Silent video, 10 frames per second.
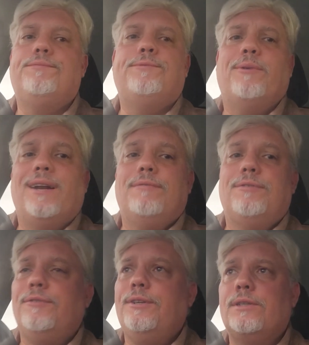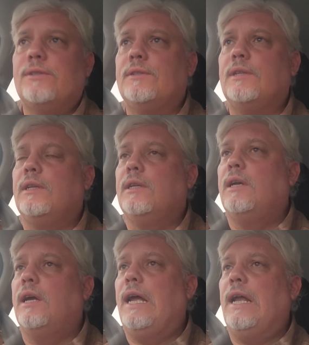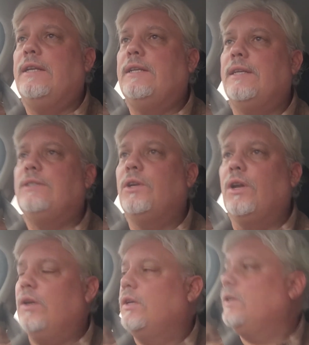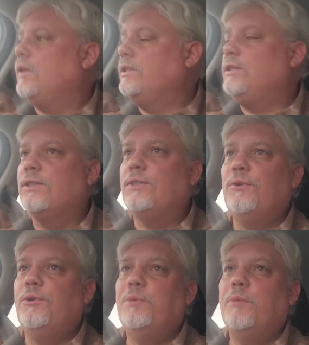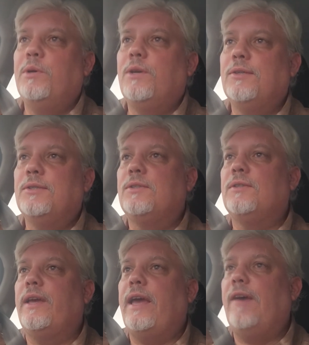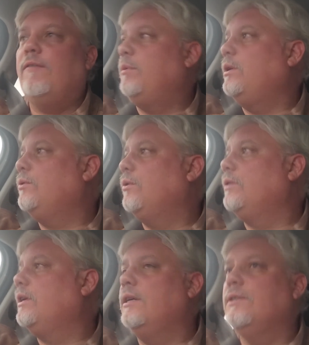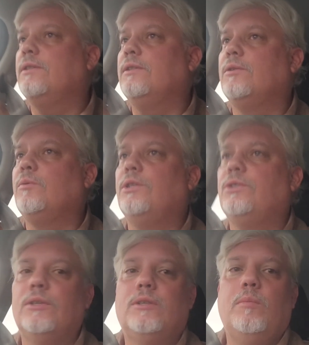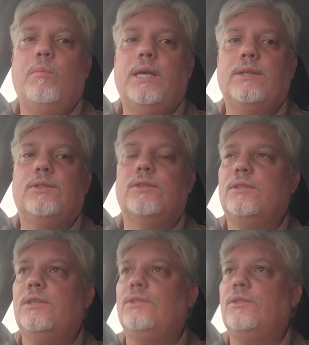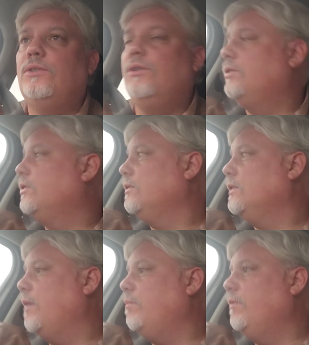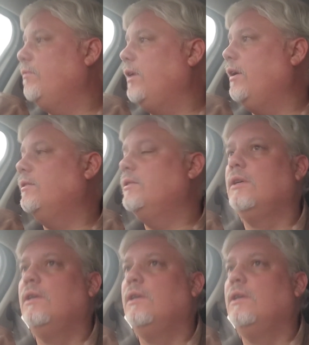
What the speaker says: for whatever reason. And it's not just a rumor, because there have been court cases where certain banks, certain institutions have been found